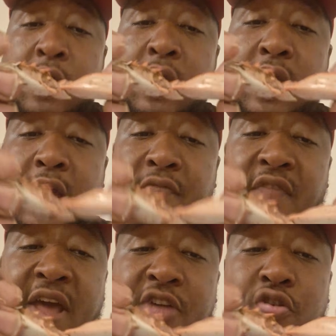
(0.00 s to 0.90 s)
have
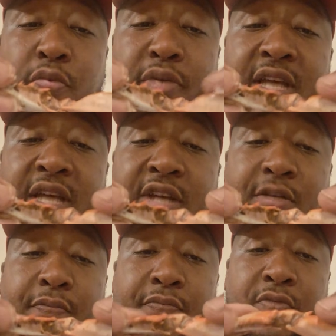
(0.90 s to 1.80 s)
natural protection.
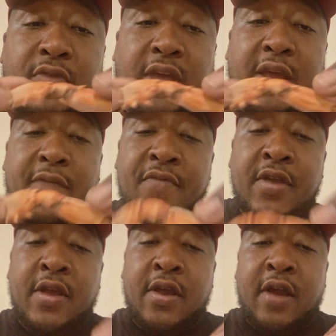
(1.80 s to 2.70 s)
Okay,
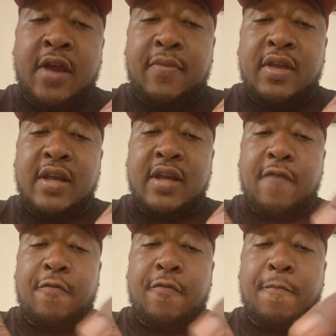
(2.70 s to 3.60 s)
gotta be
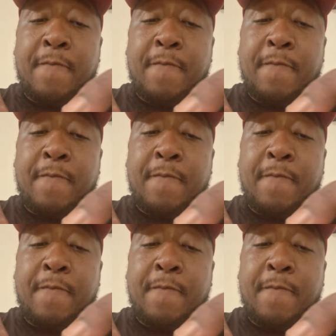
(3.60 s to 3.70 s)
careful.